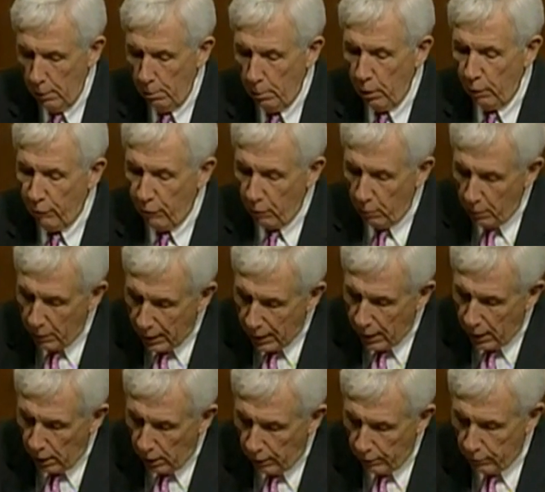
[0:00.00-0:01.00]
But for
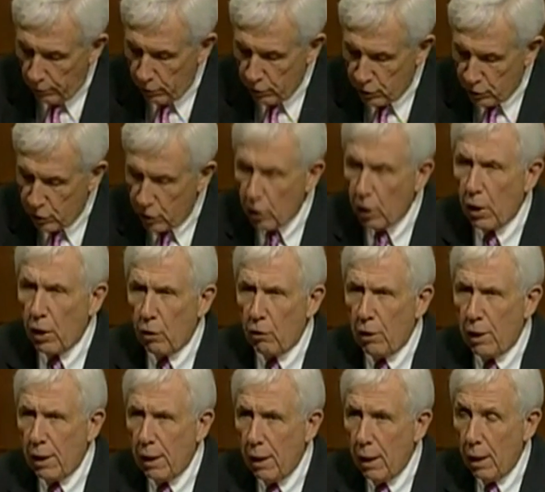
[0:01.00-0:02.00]
many others,
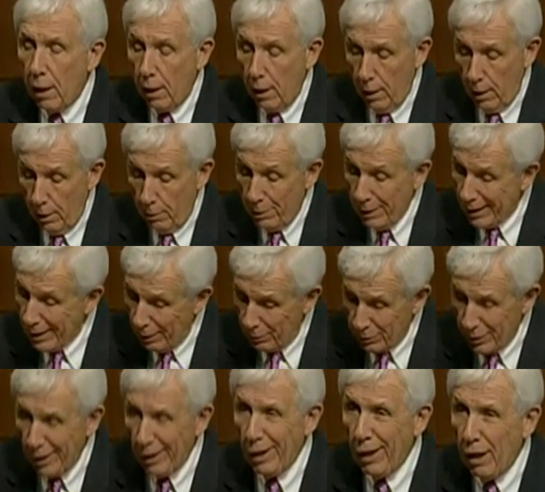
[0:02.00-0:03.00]
stuttering
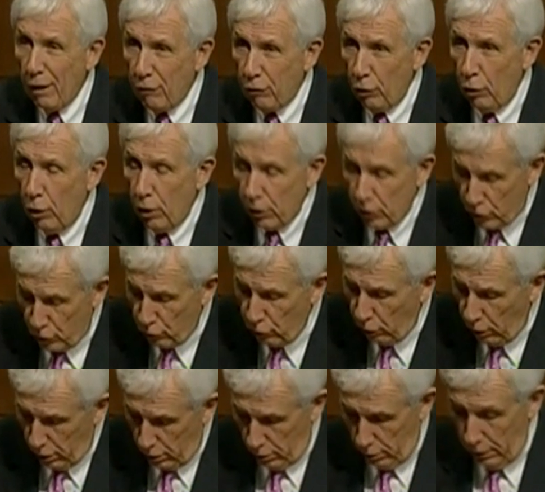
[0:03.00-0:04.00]
becomes a lifelong
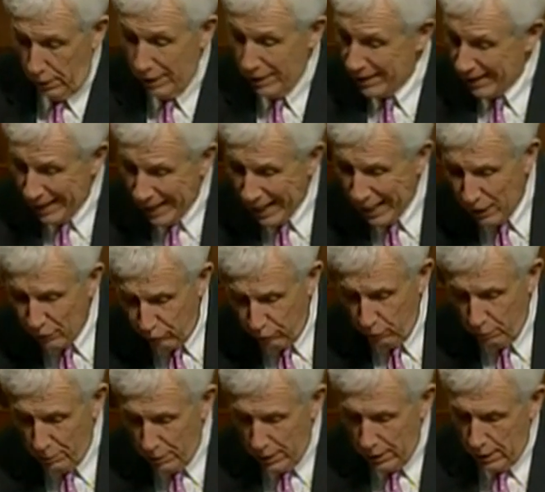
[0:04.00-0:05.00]
struggle, as it has
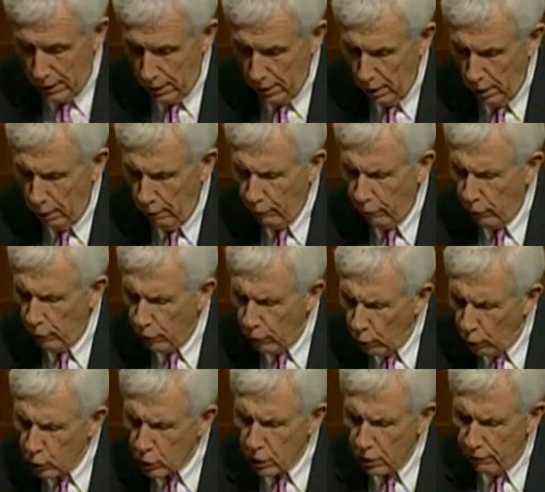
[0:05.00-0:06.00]
for me. For
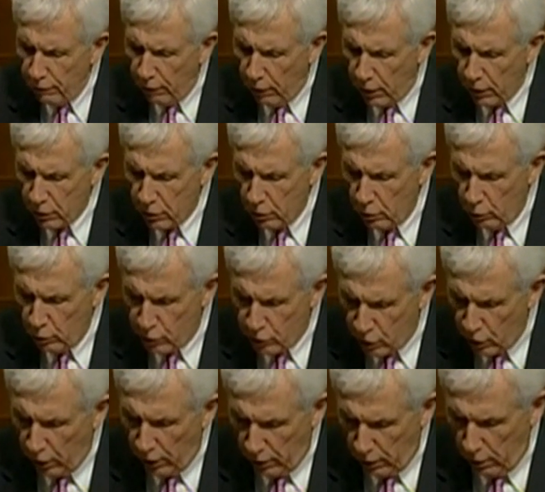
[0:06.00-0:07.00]
those of us who
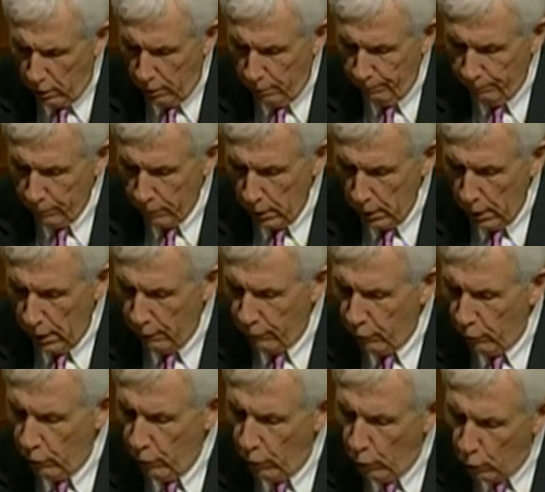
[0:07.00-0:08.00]
stutter, and
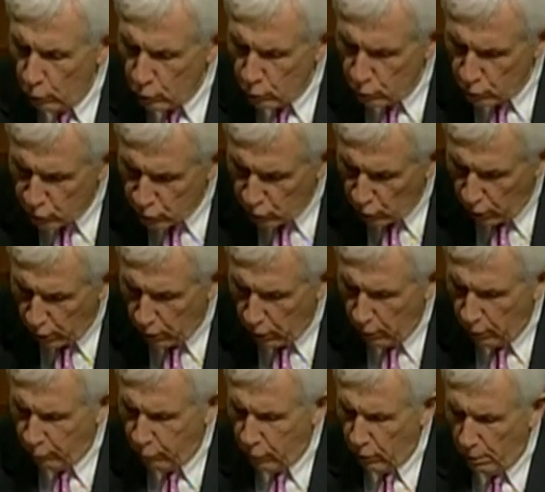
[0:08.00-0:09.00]
for those who stutter,
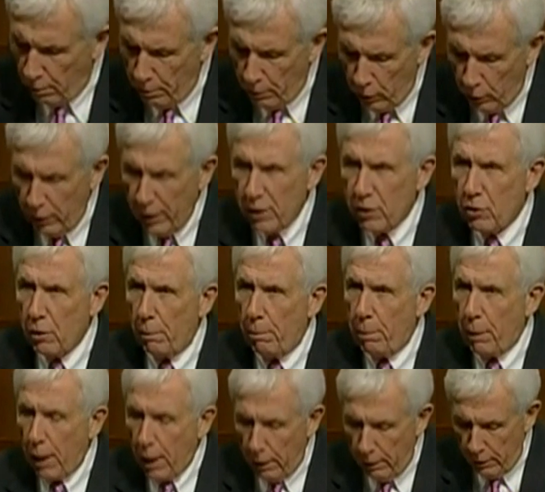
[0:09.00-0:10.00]
and for the millions of
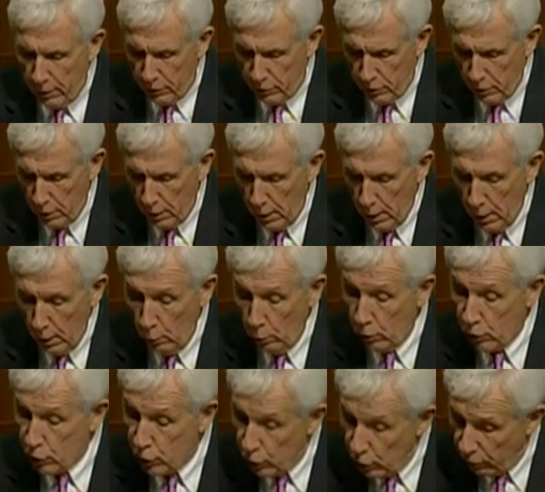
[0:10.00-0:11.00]
parents
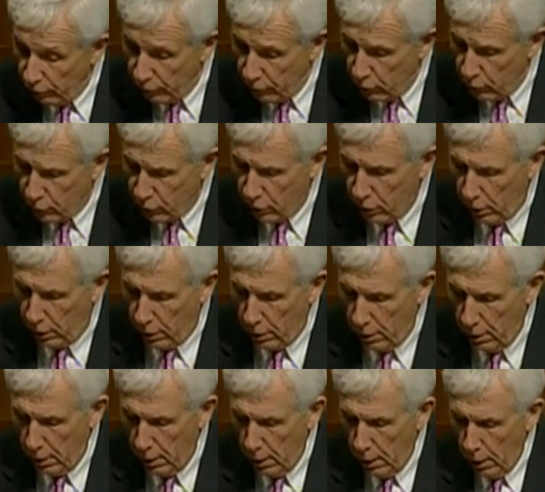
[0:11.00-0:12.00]
with children who
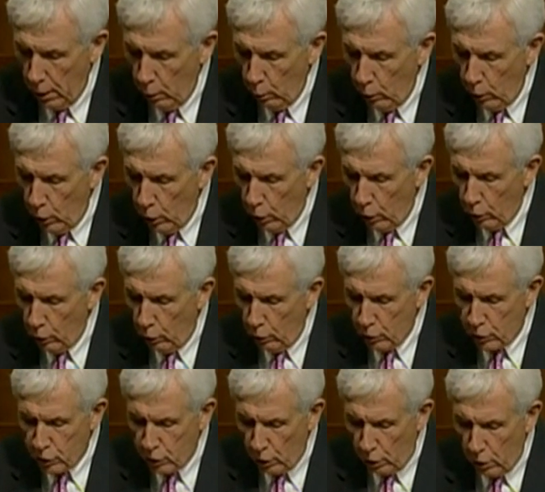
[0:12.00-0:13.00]
stutter, we all
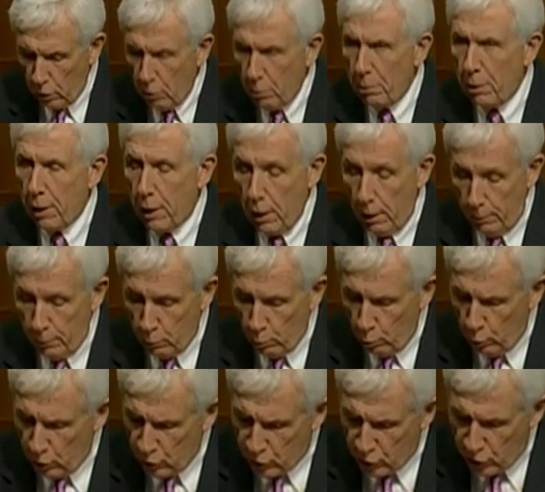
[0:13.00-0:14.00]
know stuttering becomes
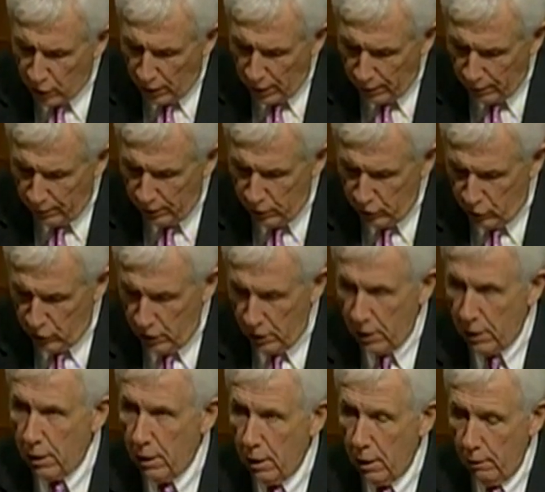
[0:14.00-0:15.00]
more
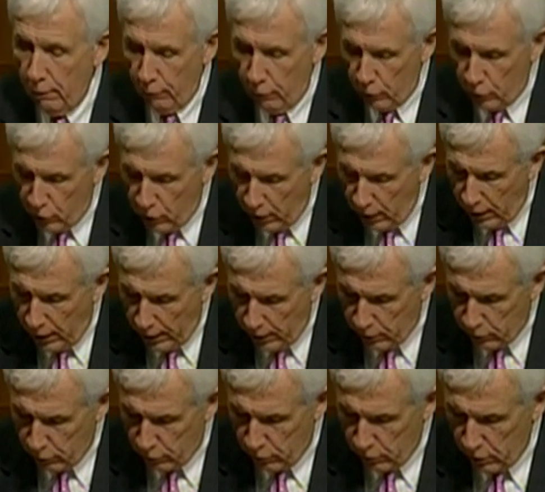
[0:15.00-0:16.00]
challenging for
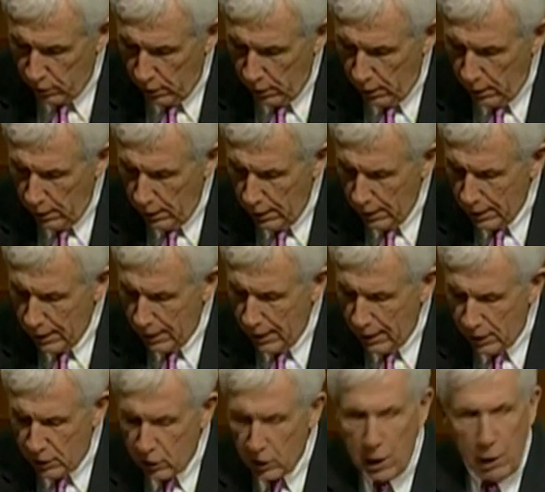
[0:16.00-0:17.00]
teenagers.
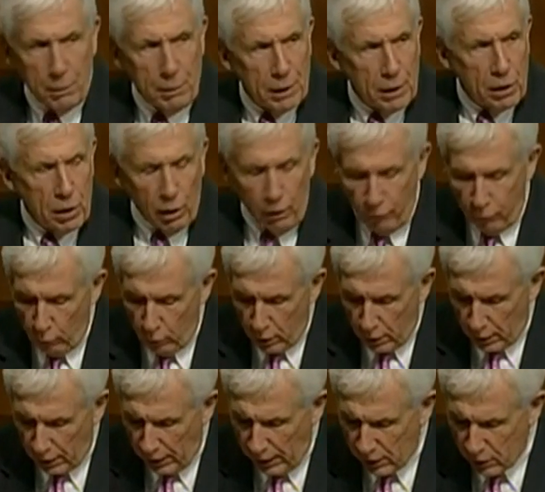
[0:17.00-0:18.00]
Kids can be tough on
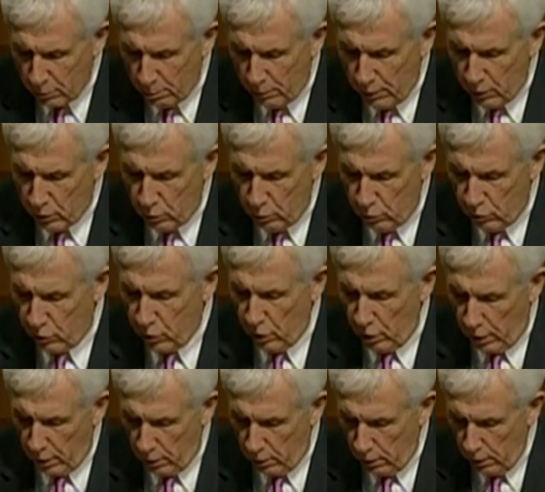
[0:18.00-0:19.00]
classmates who
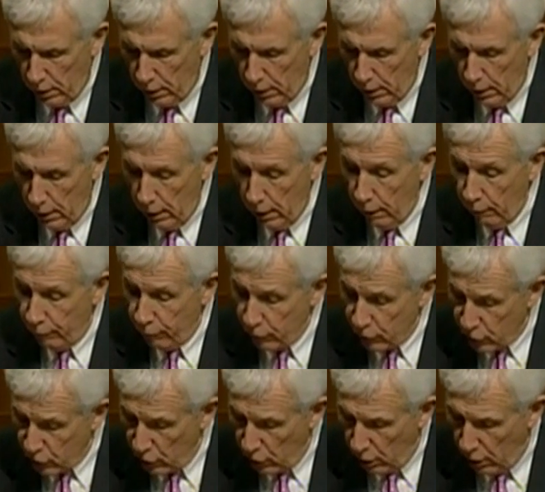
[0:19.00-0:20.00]
stutter. And for
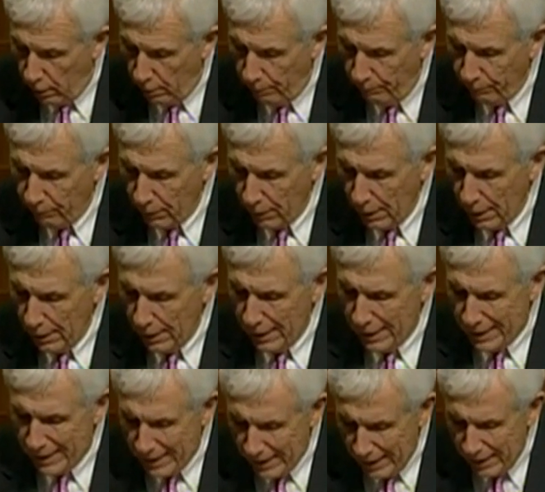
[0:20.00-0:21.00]
some,
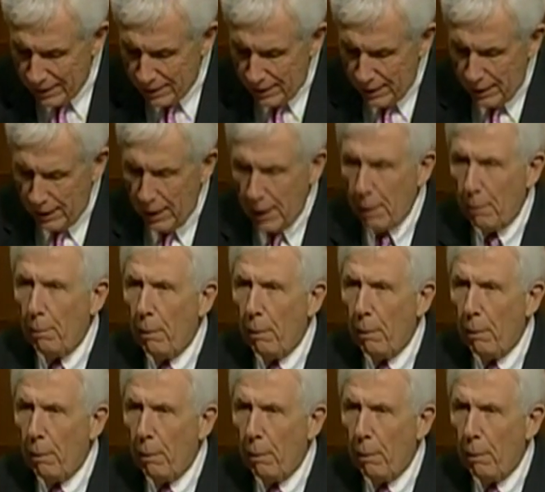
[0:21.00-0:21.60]
the teasing and the